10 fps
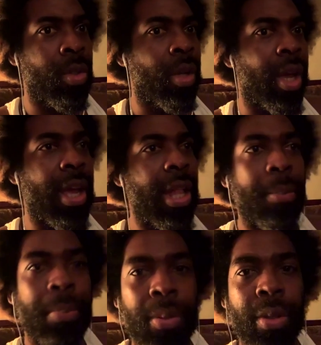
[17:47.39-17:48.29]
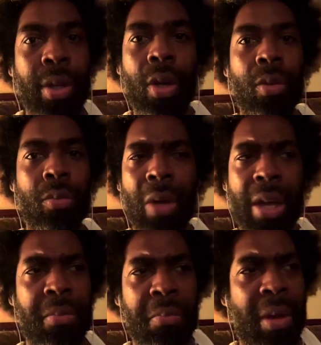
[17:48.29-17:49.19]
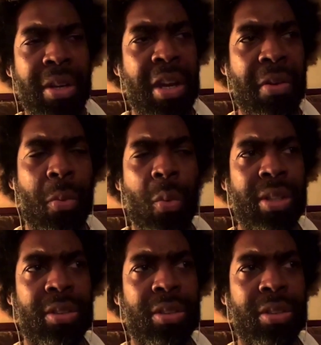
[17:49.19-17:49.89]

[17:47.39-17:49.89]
help. You know, I never was